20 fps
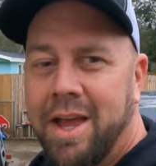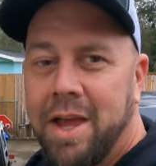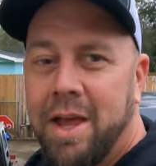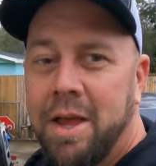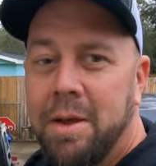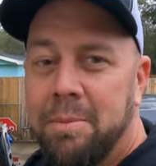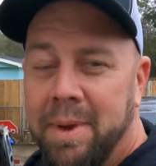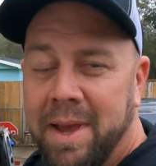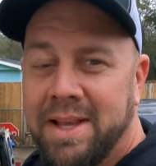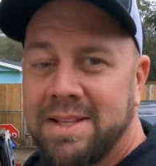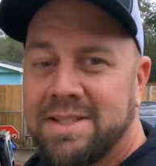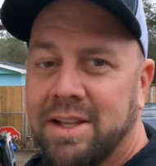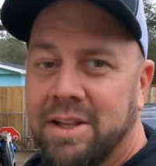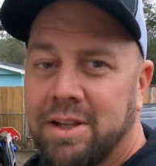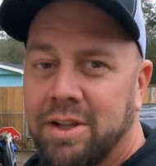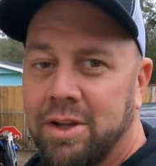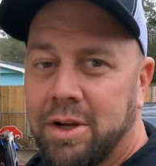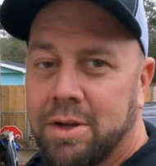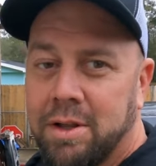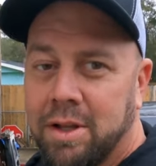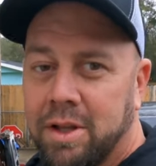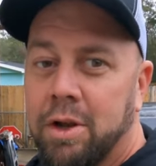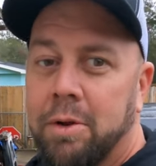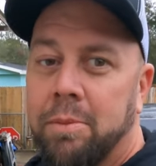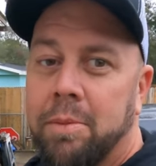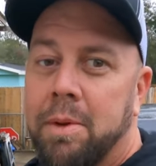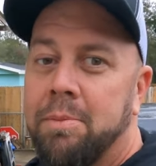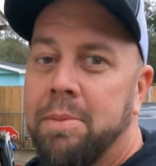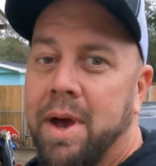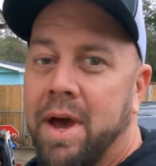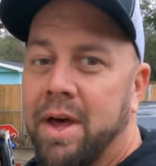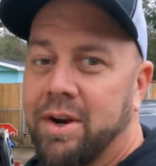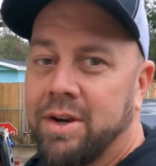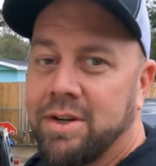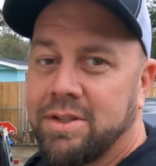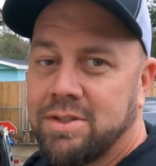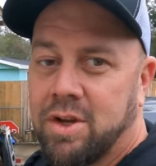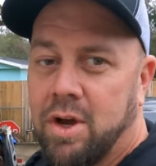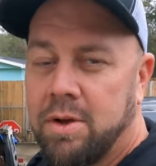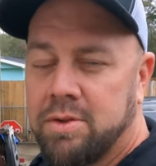It makes it look a little bit
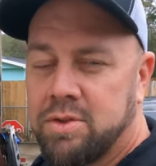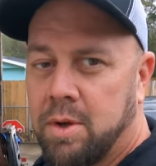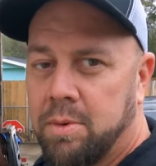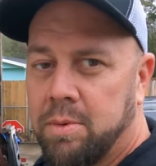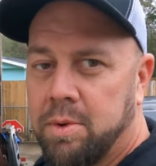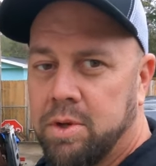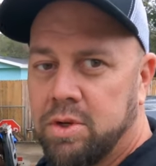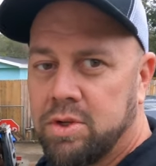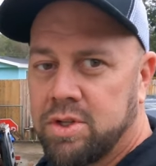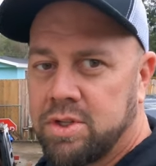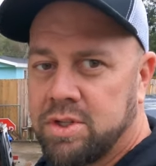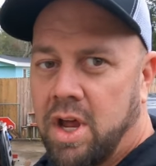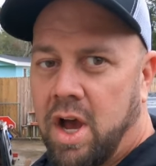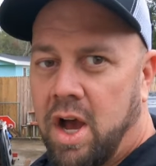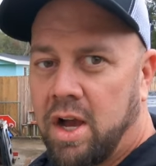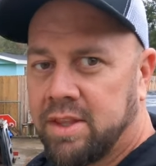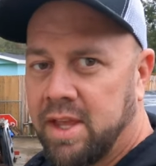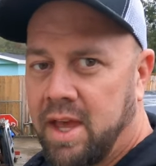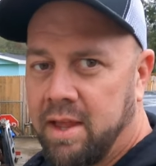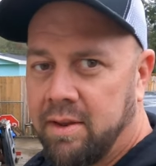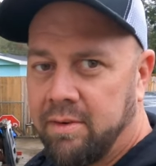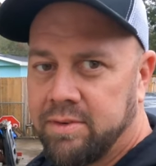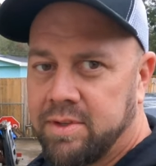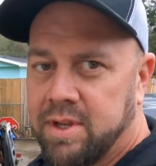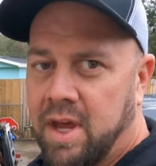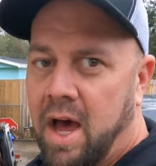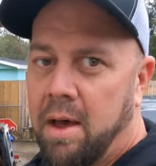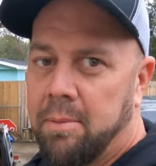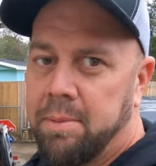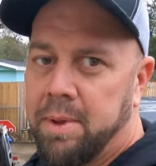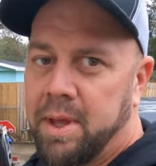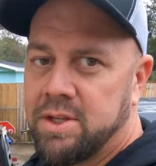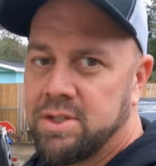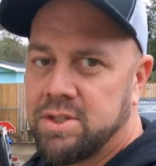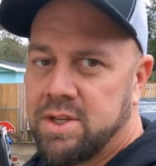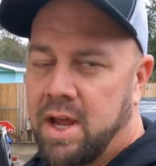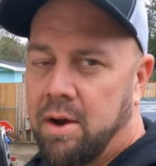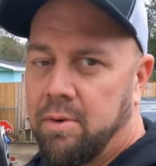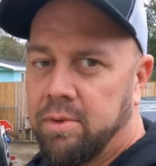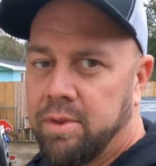better. So that's what I'm gonna do, just knock that top edge
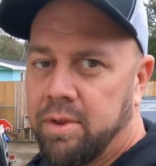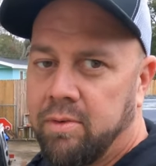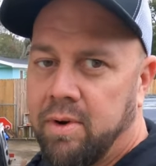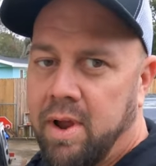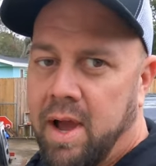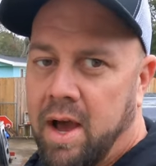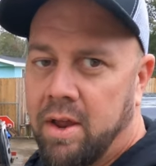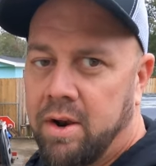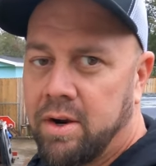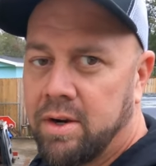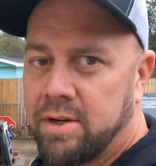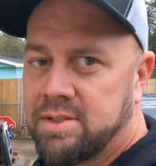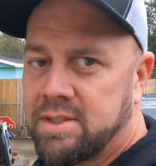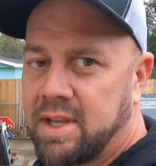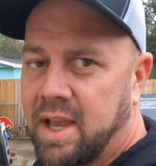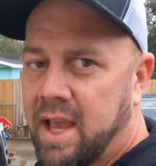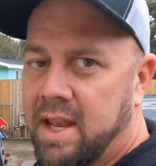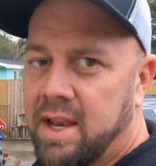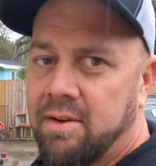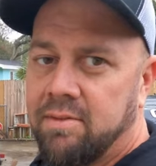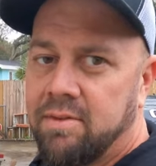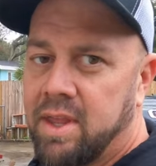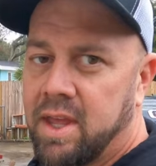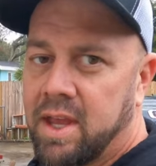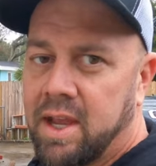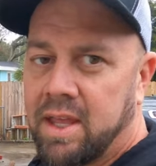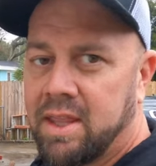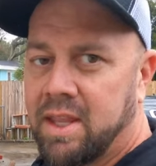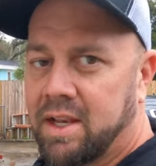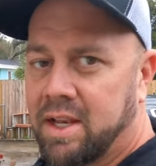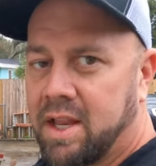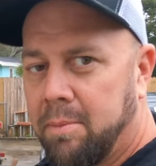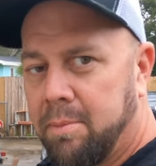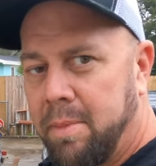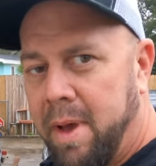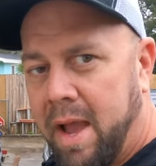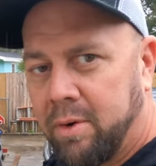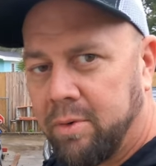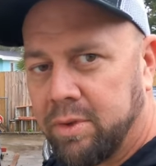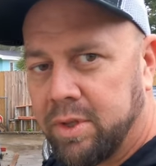down with the router, sand everything, and then come
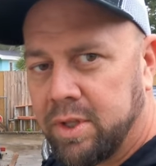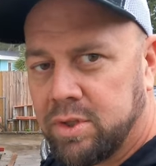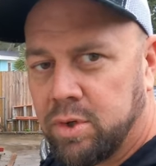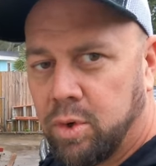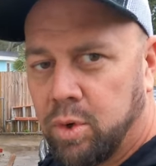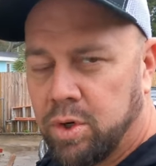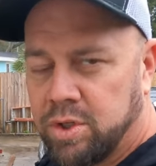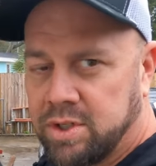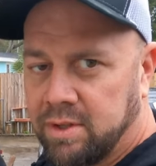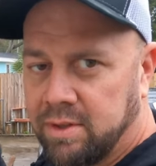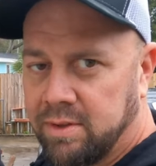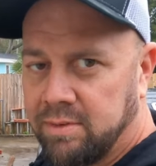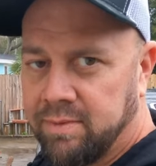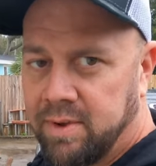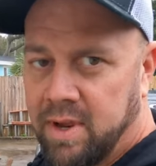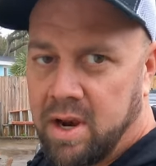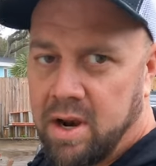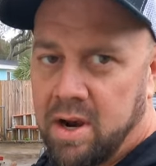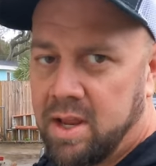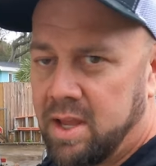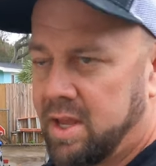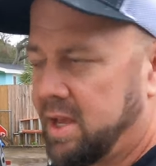back with the torch at the very